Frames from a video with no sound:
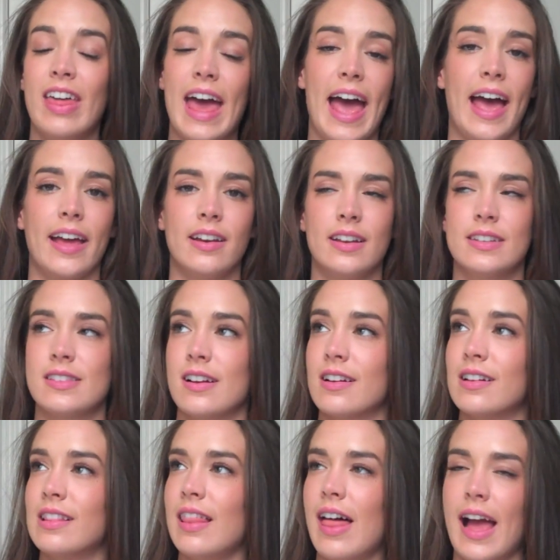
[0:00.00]
That is a
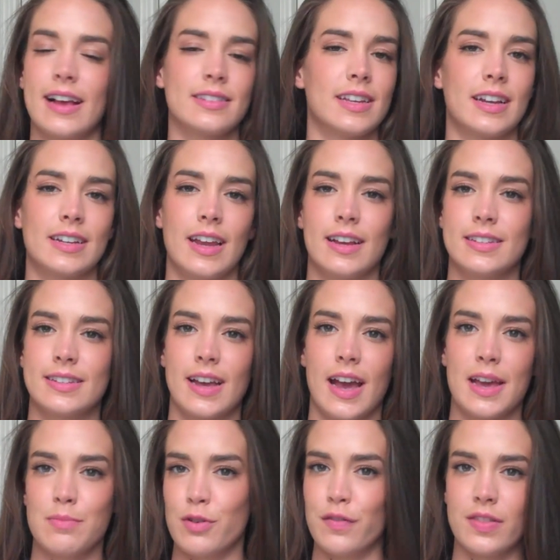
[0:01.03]
classic nice
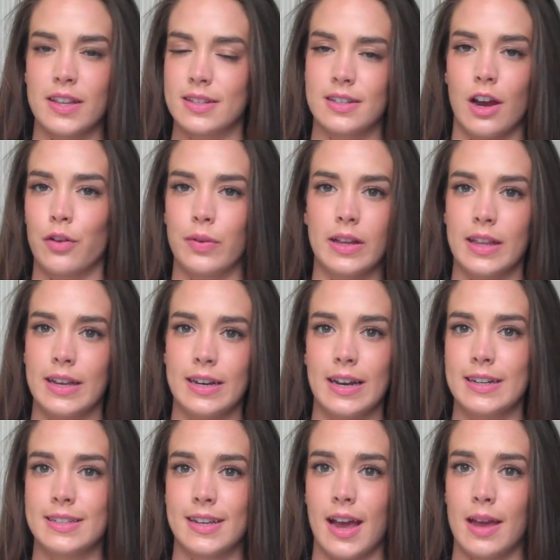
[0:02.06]
guy move that's not really a
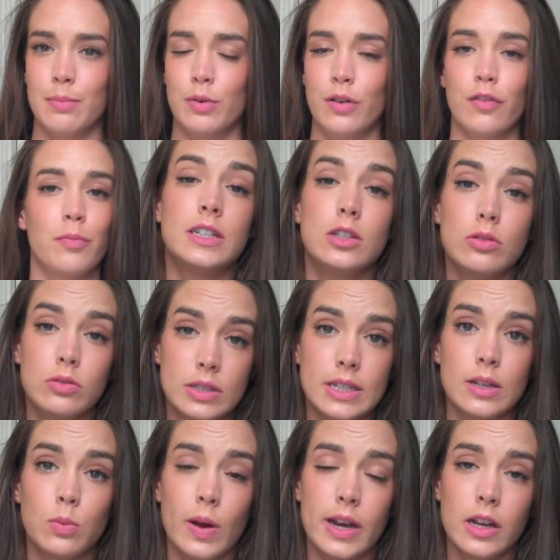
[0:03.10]
nice guy move. Did you
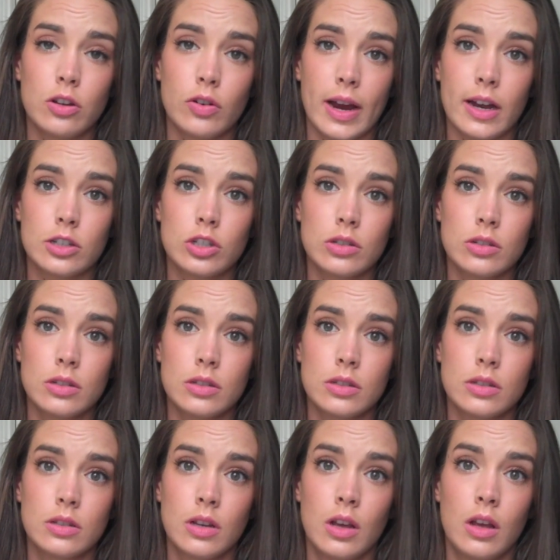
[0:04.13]
see Wedding
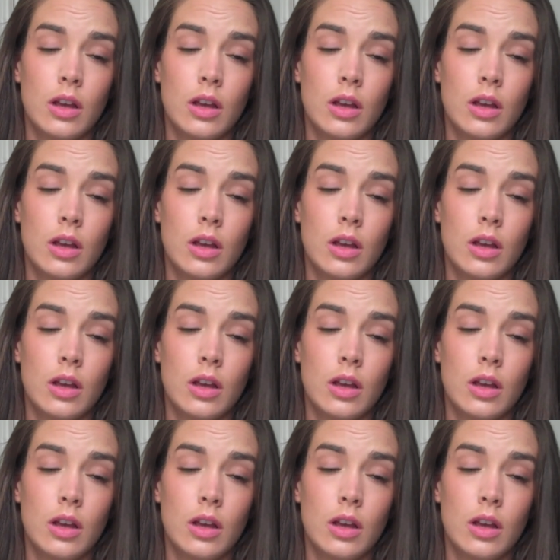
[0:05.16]
Crashers?